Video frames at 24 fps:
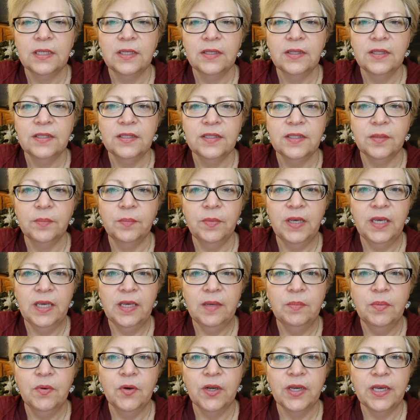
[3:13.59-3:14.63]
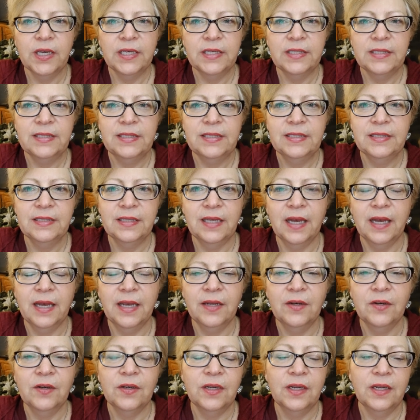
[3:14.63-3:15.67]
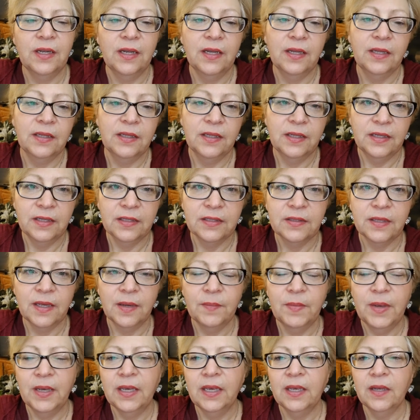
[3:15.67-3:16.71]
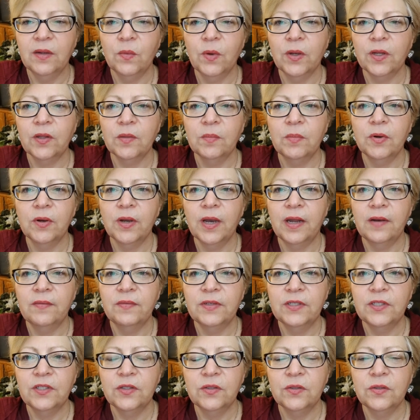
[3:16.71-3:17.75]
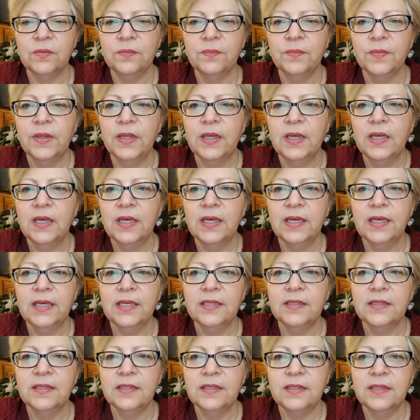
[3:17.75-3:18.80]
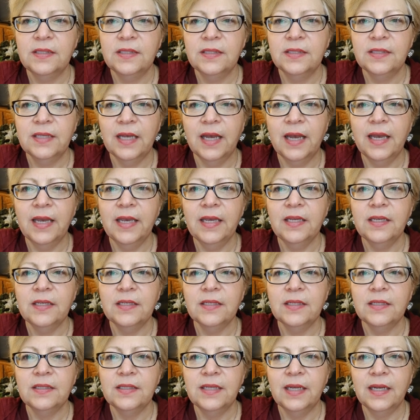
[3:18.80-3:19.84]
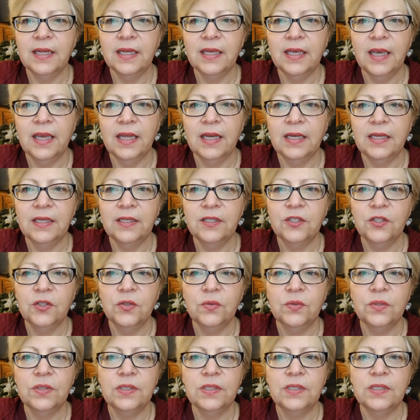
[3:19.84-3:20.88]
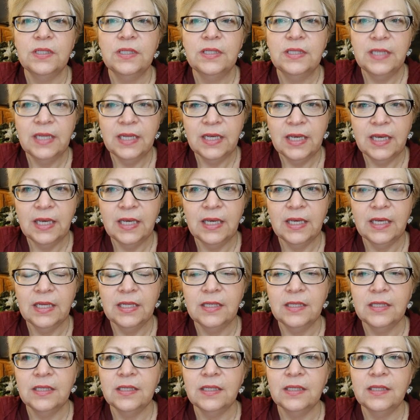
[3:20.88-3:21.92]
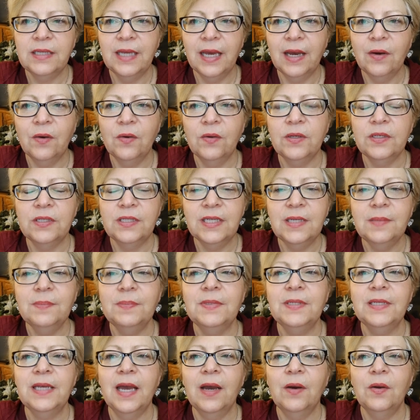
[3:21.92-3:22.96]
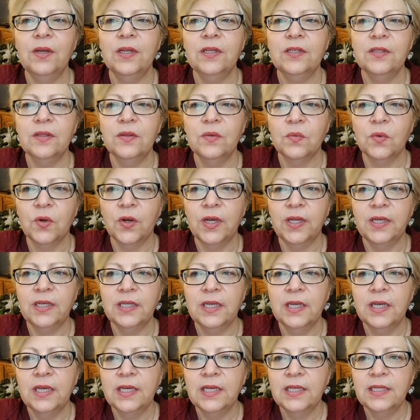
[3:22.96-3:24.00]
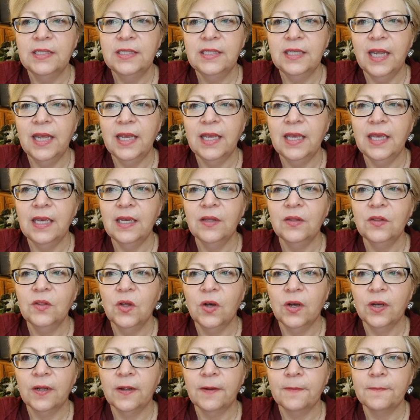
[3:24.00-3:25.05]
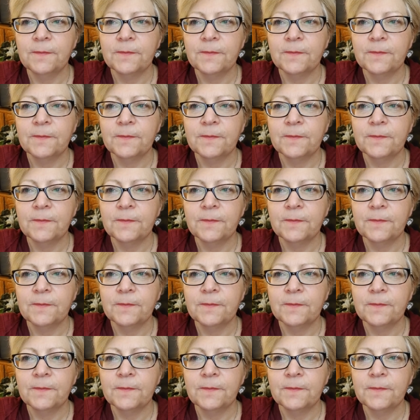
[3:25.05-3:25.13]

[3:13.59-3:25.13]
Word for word: This ebook is designed, and I'm making a regular book out of it too, is designed and dedicated to digging in down deep down into the root, taking a look